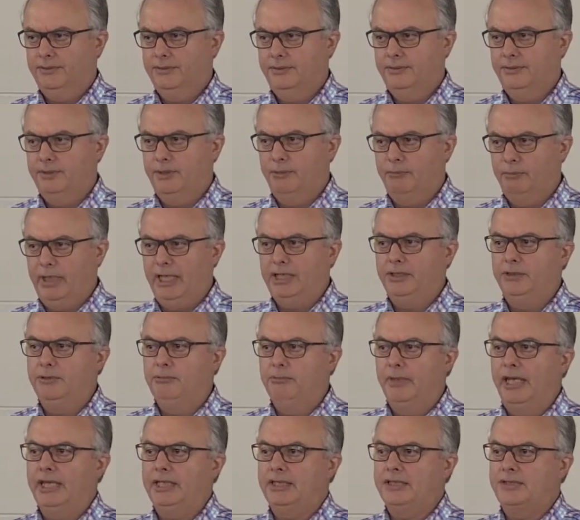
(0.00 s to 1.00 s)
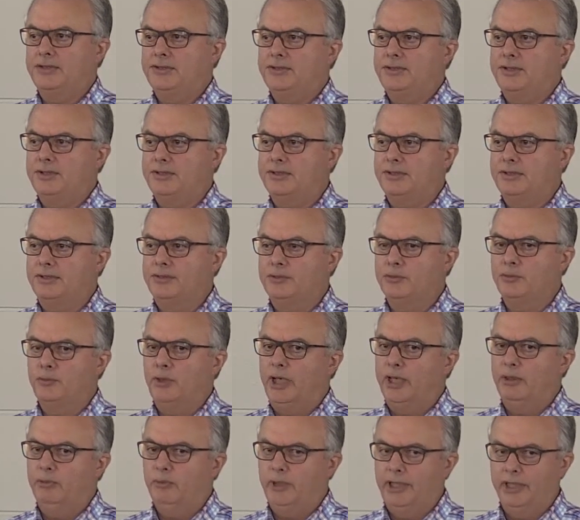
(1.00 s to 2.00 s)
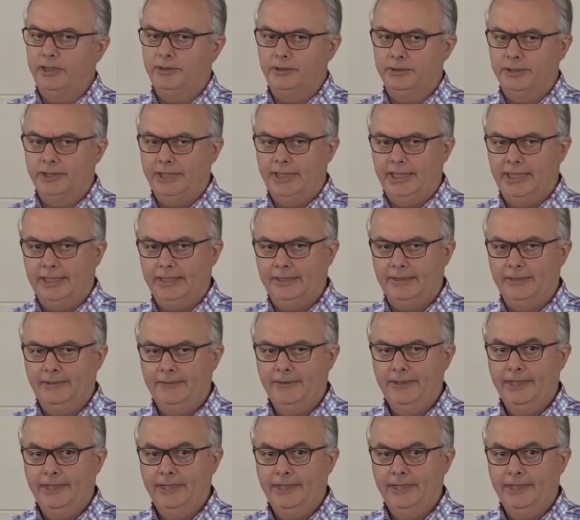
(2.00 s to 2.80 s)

to make you make decisions one way or the other.